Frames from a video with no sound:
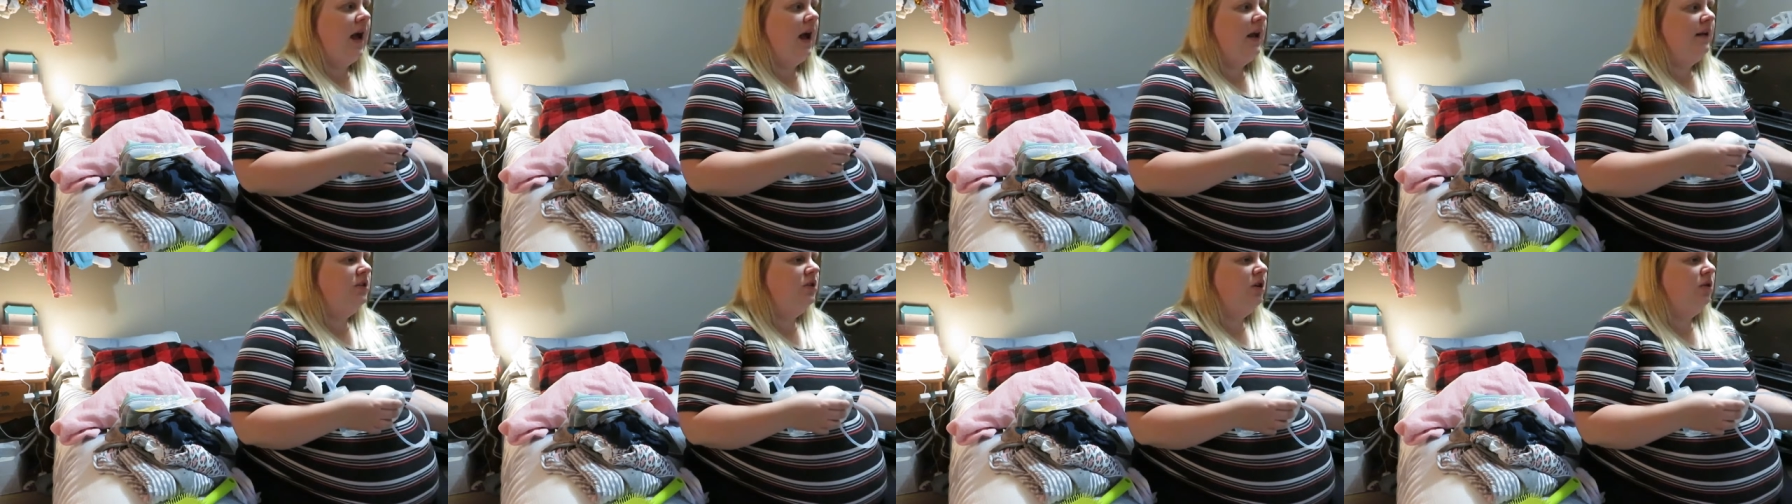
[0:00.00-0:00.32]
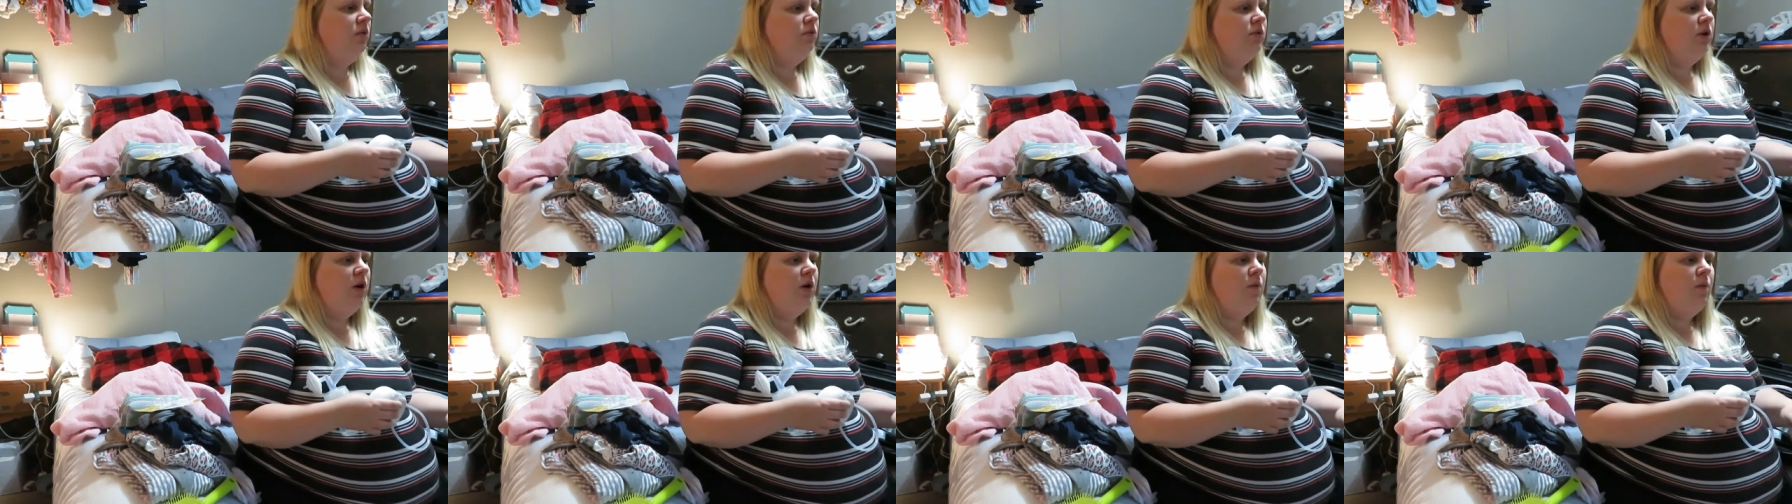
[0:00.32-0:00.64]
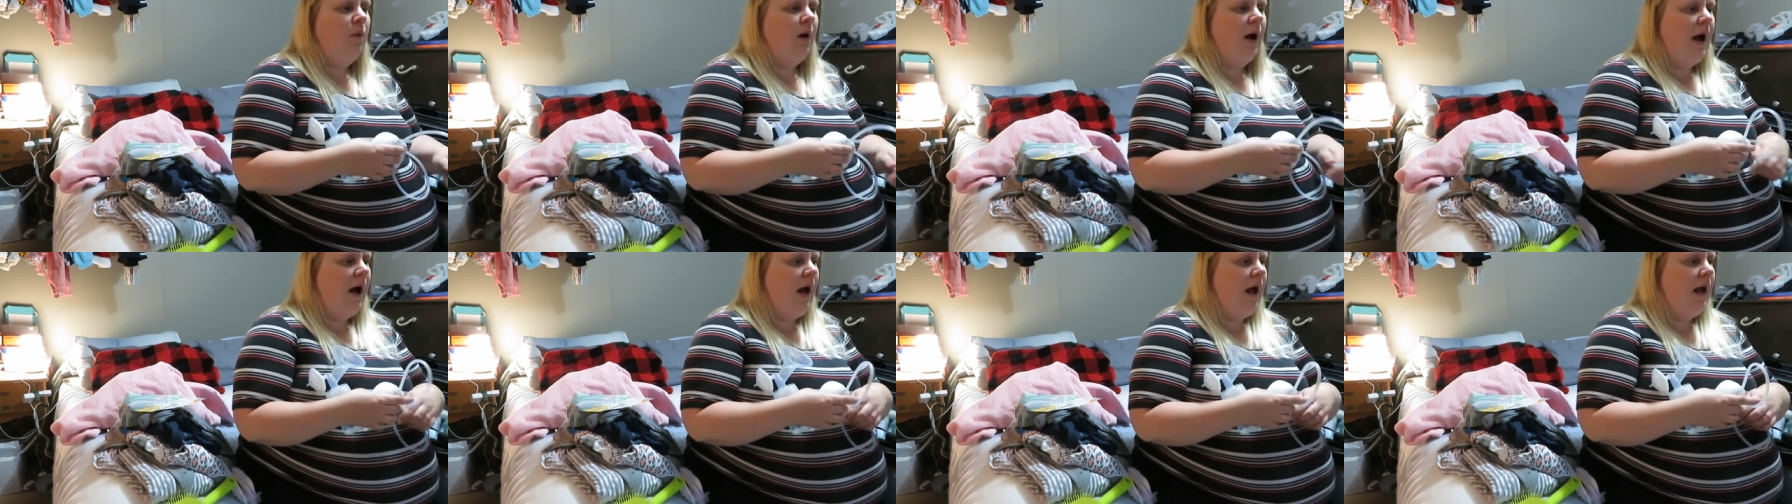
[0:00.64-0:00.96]
I don't know
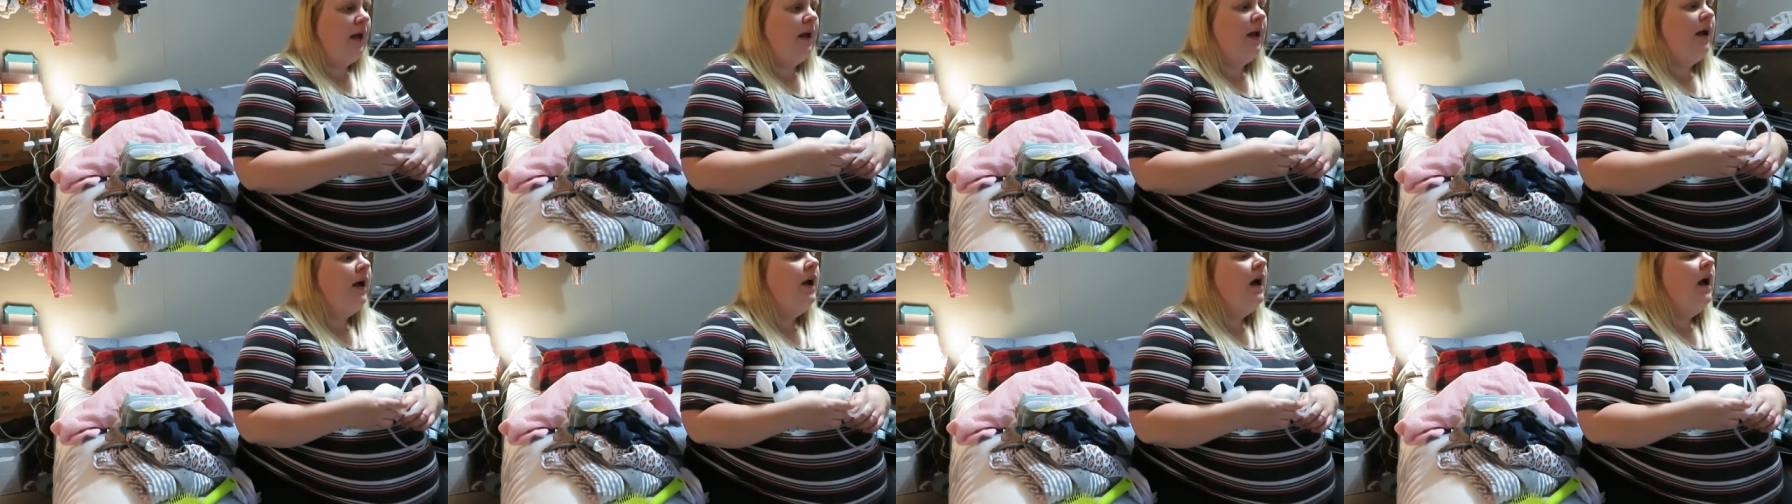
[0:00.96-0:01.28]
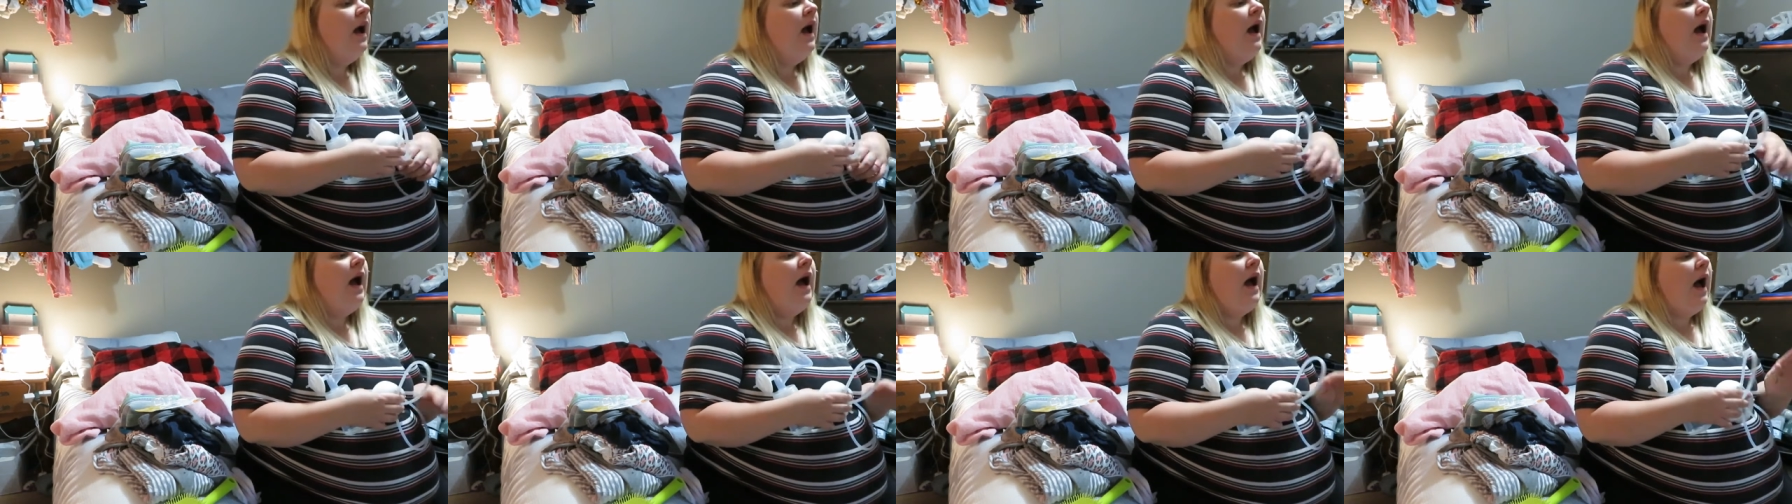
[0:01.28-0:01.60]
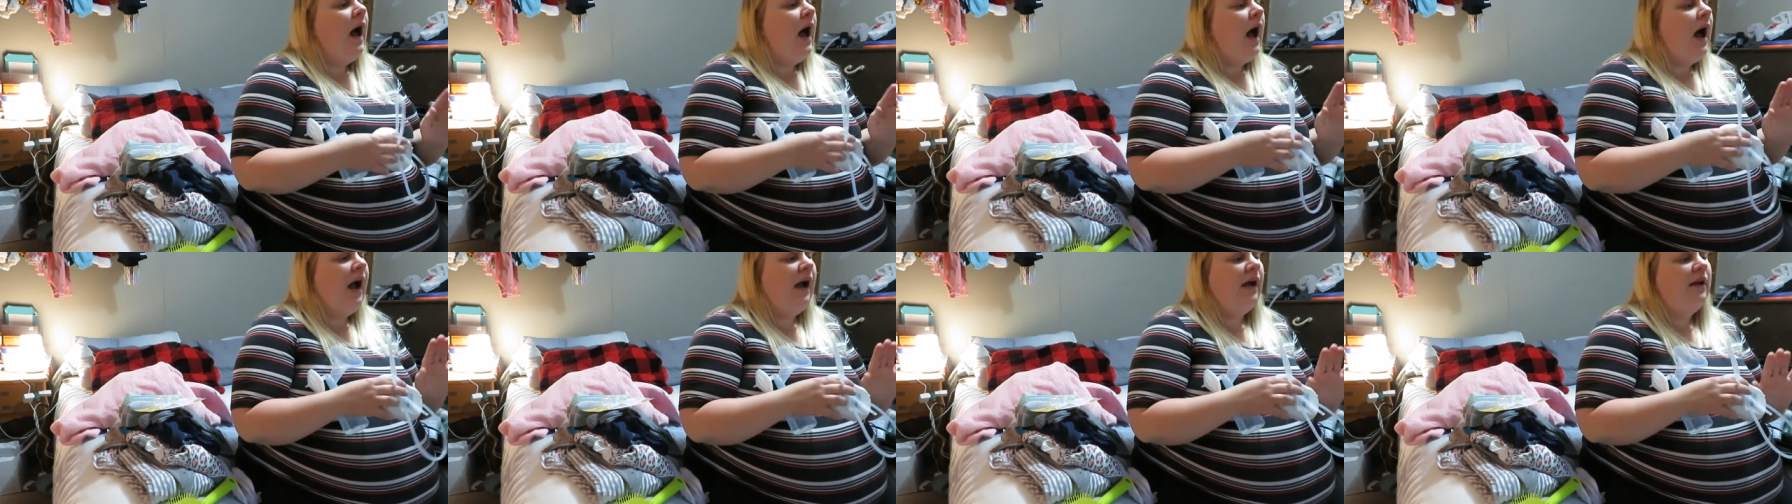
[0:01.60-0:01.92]
why,
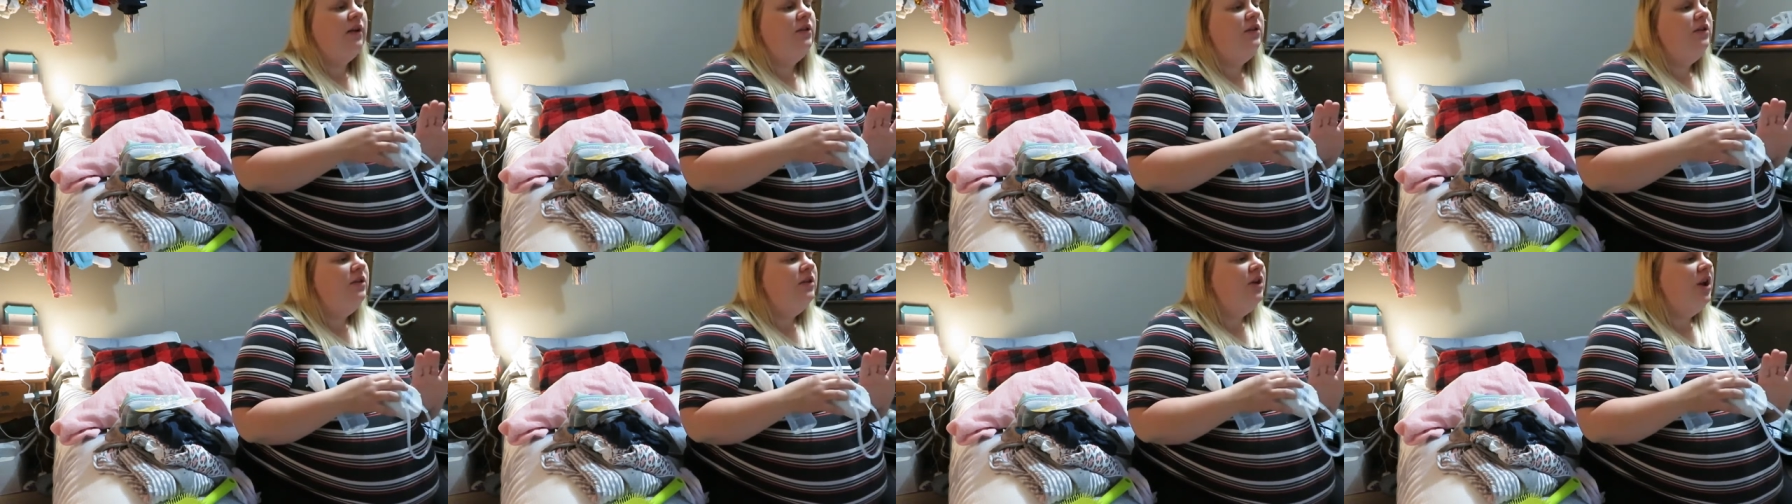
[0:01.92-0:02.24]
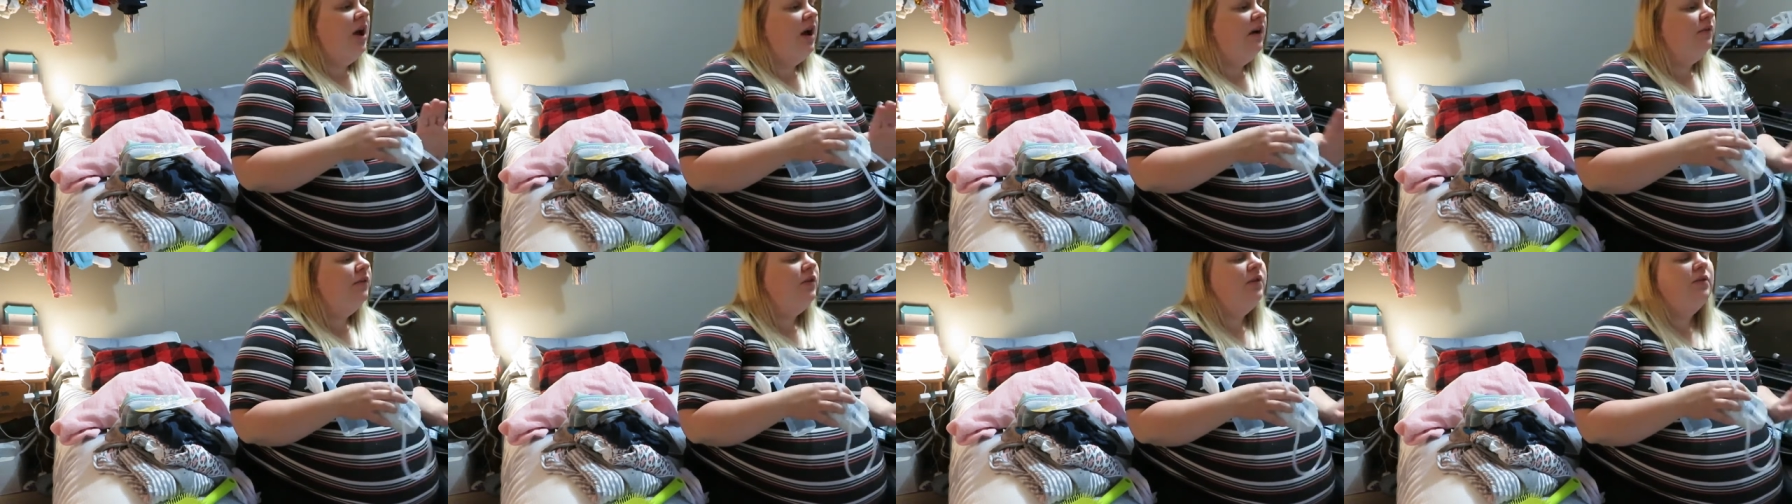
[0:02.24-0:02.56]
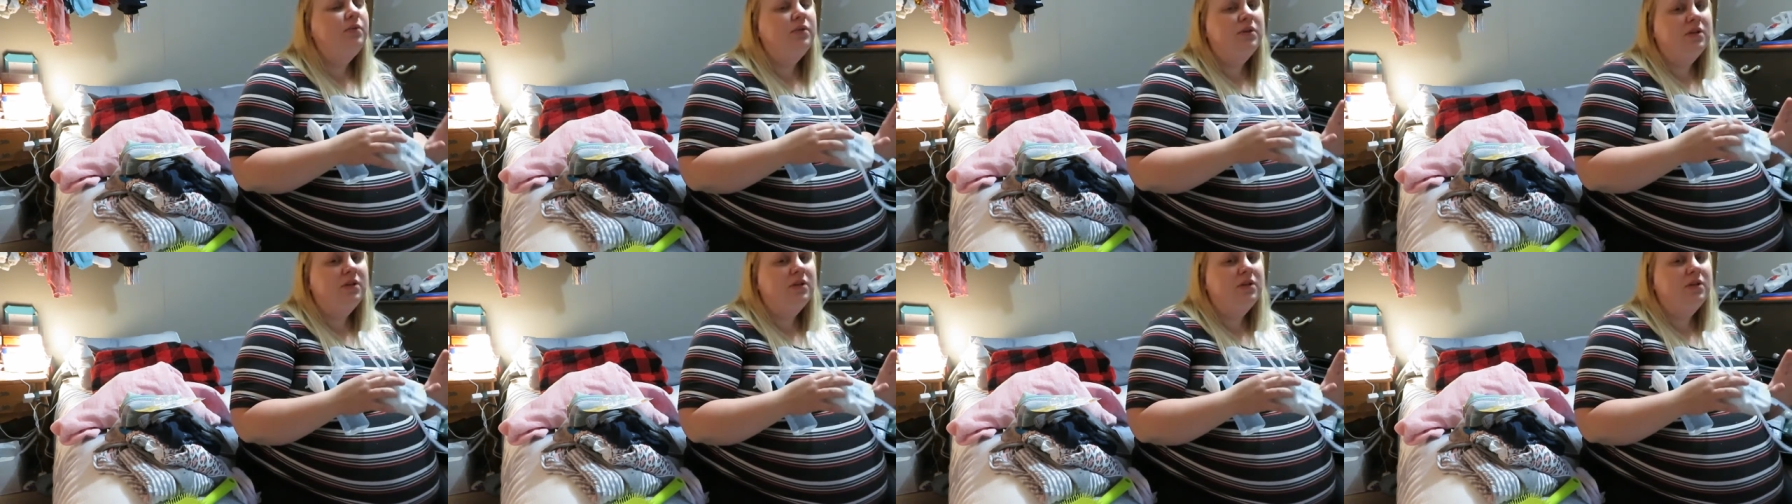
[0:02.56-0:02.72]
I never